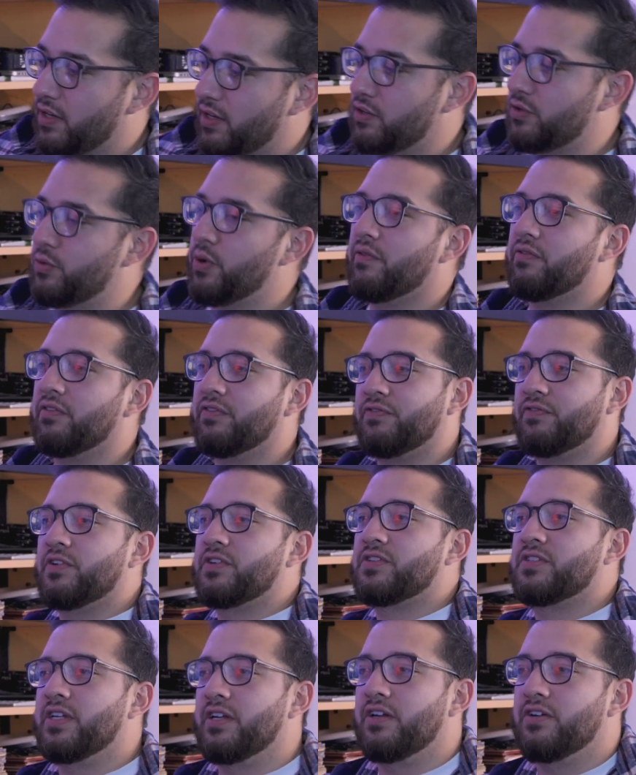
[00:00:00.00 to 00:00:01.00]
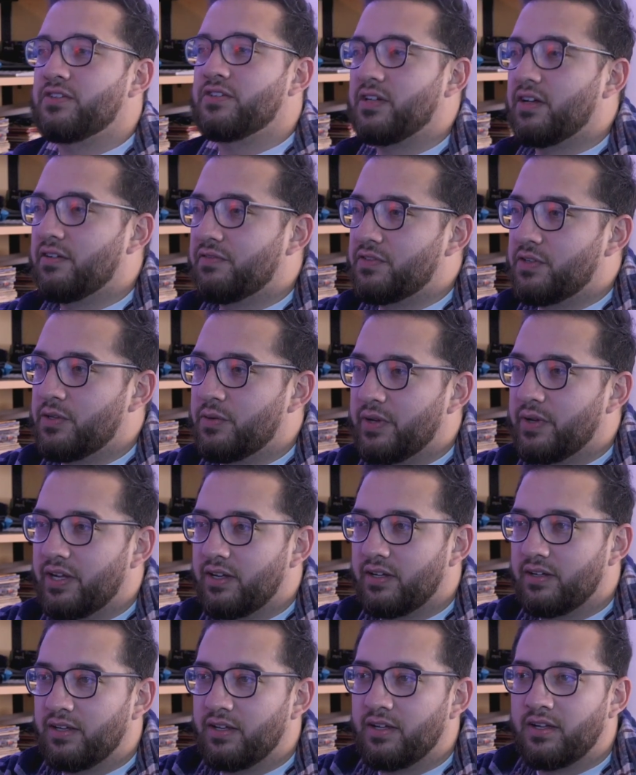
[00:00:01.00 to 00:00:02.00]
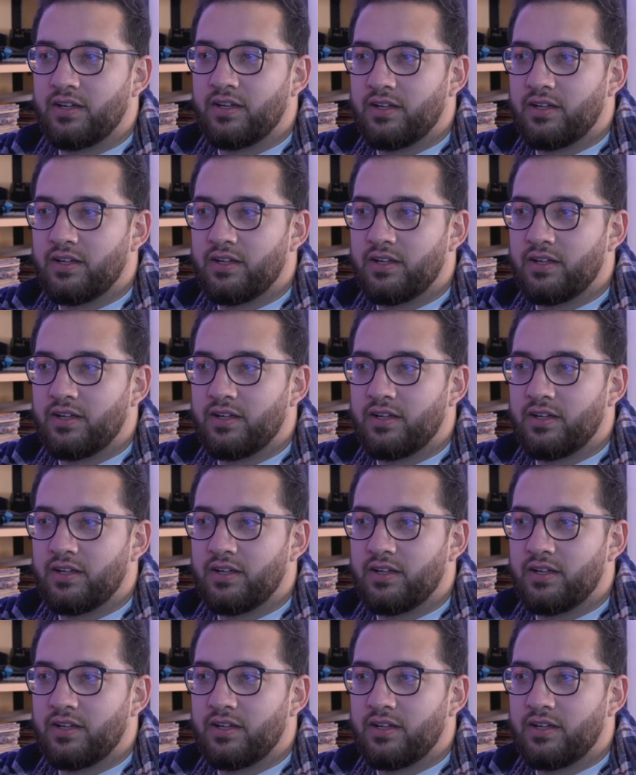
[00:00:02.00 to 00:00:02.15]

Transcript: Do you ever foresee yourself doing,